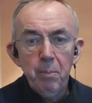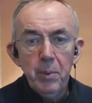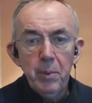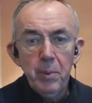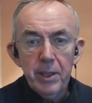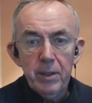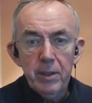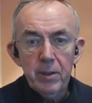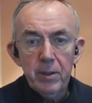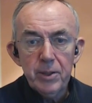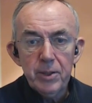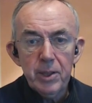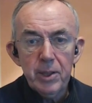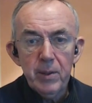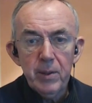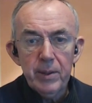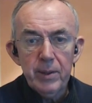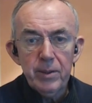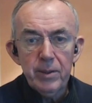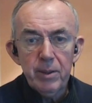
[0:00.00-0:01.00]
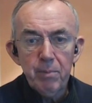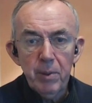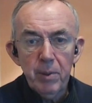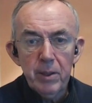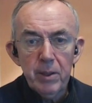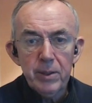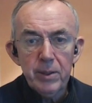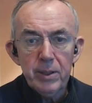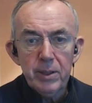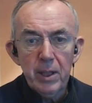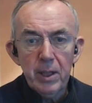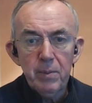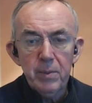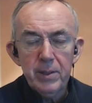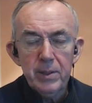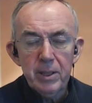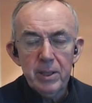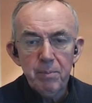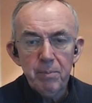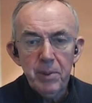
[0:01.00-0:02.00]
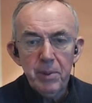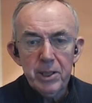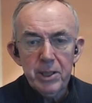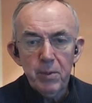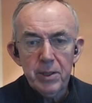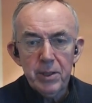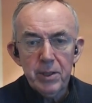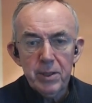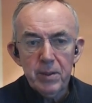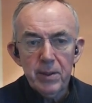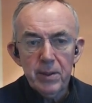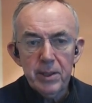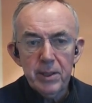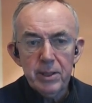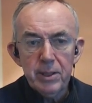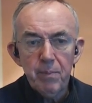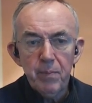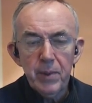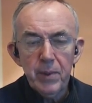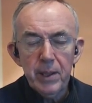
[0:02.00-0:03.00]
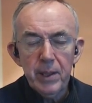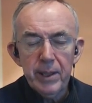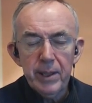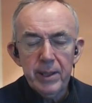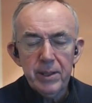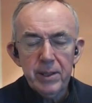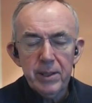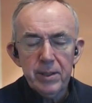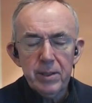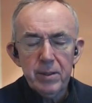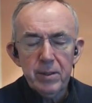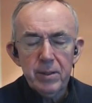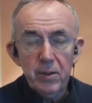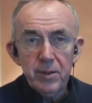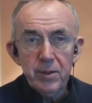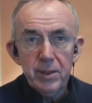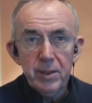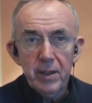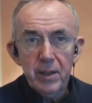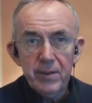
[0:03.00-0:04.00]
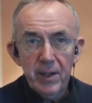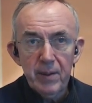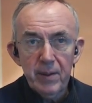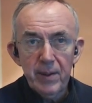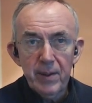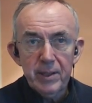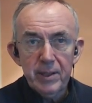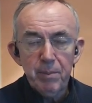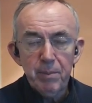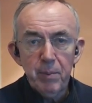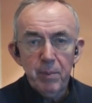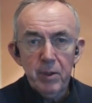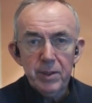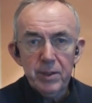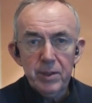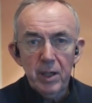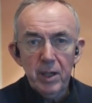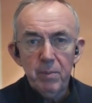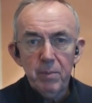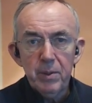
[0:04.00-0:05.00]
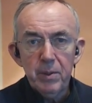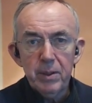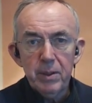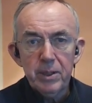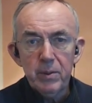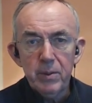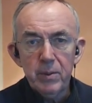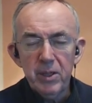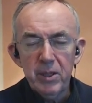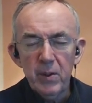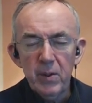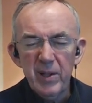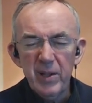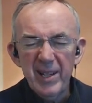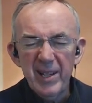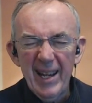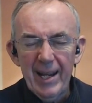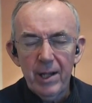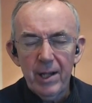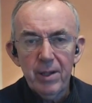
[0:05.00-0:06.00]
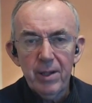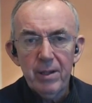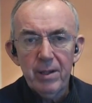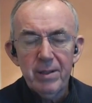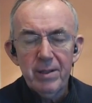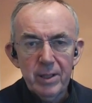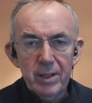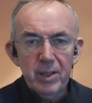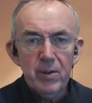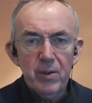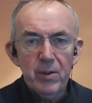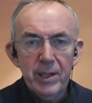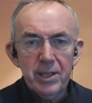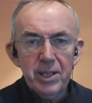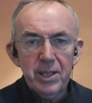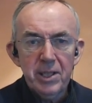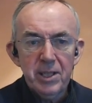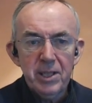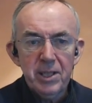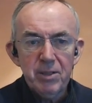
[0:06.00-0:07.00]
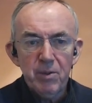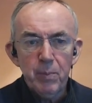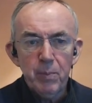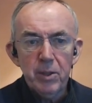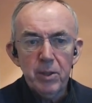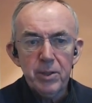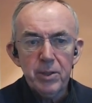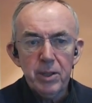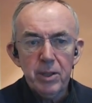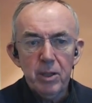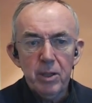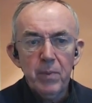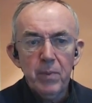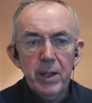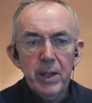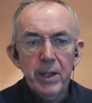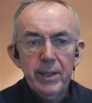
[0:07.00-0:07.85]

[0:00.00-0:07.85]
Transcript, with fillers: but you can also go out on Periscope. Now the best way to do this is not to go direct to Periscope because you don't get the correct settings for Periscope,